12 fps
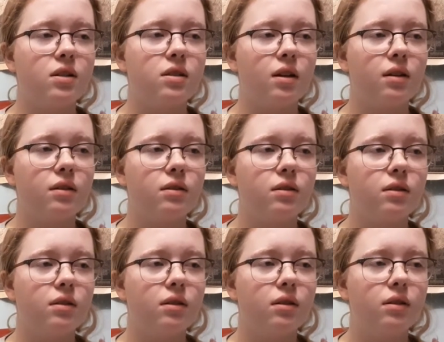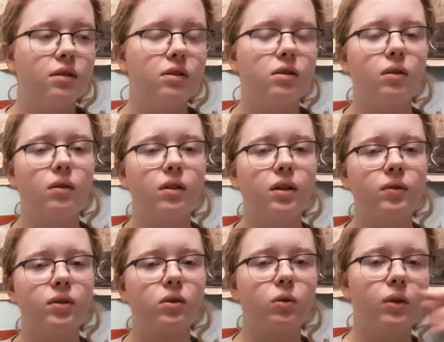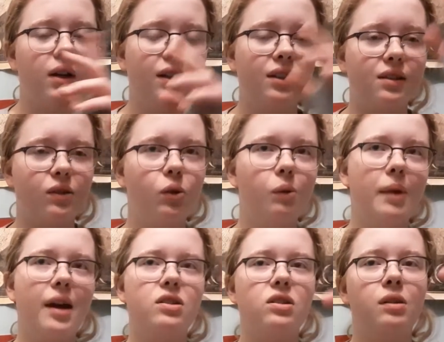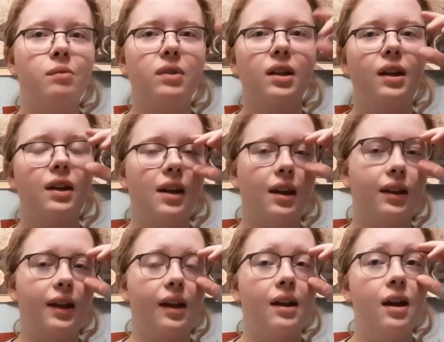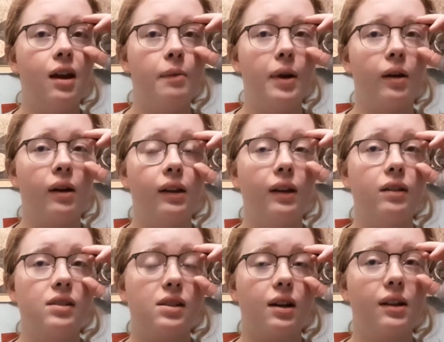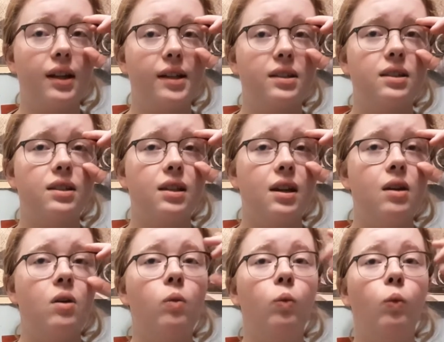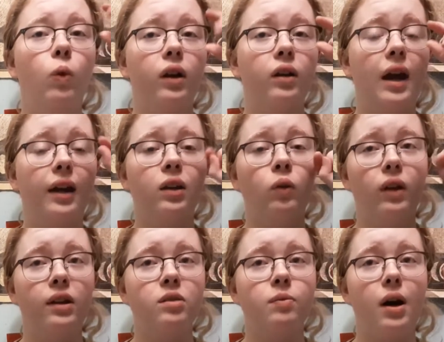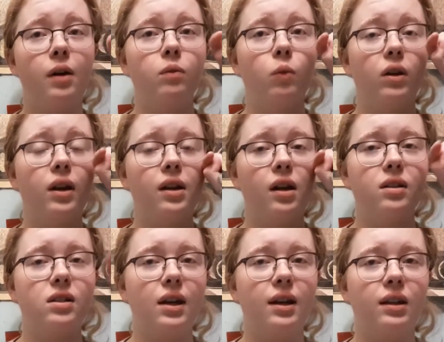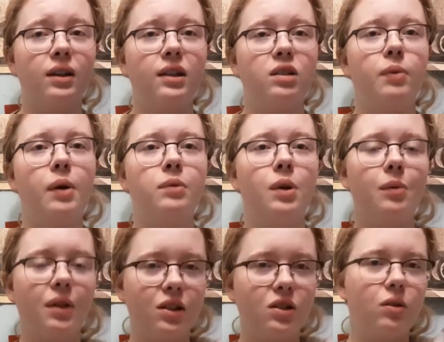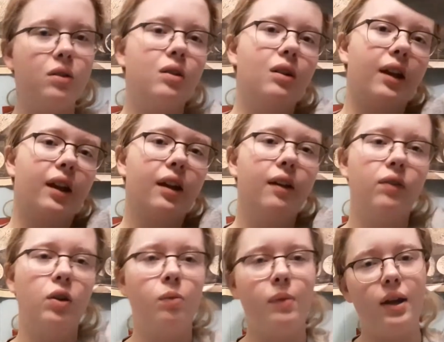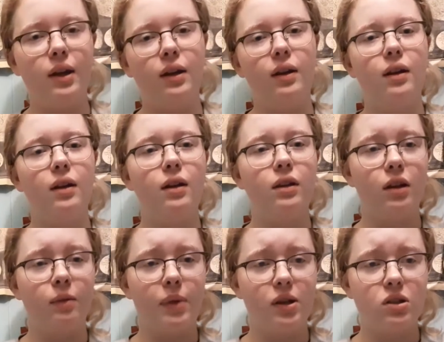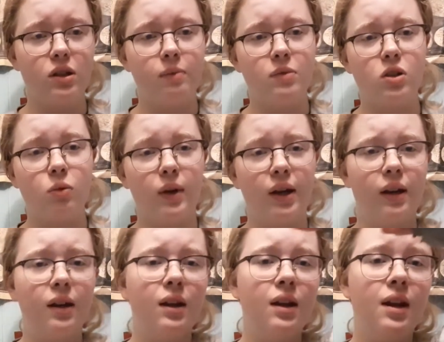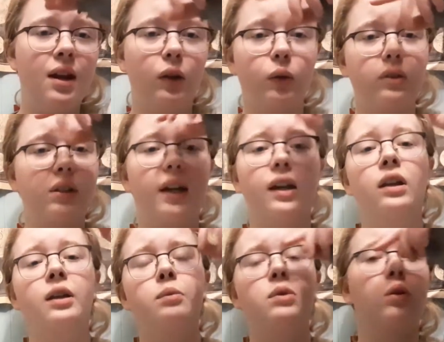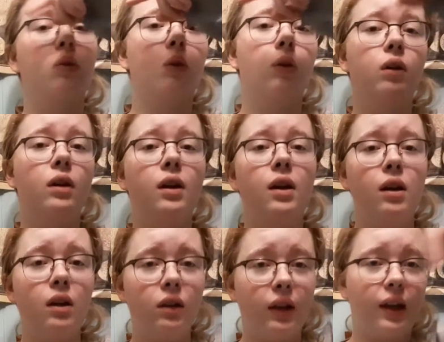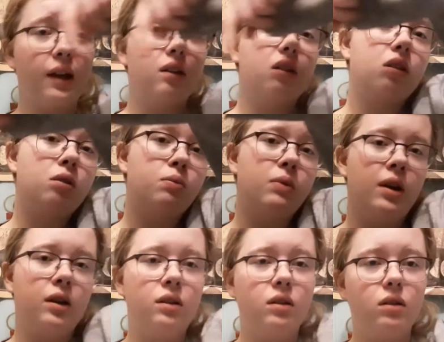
science. So it was cool. He had this cool pendulum thing. And he had a pair of sunglasses. One had the lens one side had lens popped up, and he showed you if you made the pendulum swing, it looked like elliptical, like it spent,